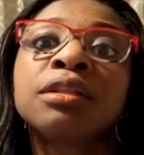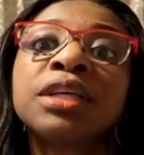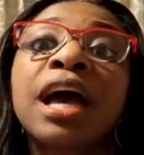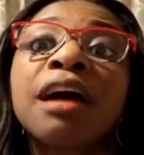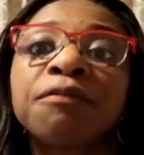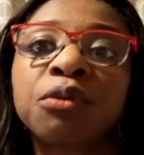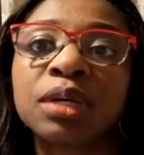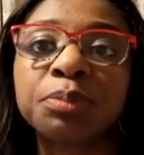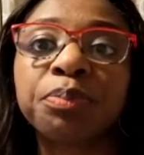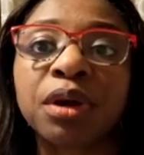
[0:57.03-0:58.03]
to have you
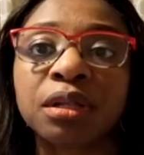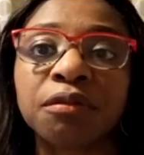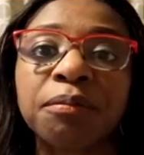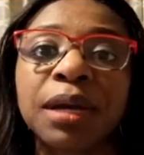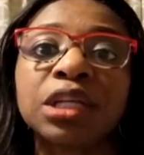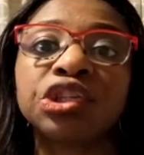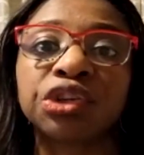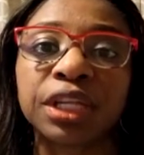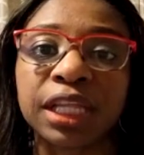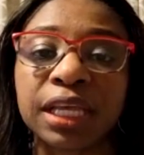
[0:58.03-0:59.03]
as part of my
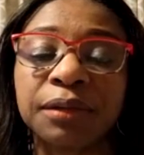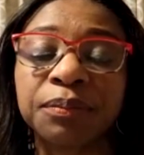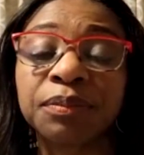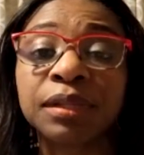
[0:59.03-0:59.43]
journey.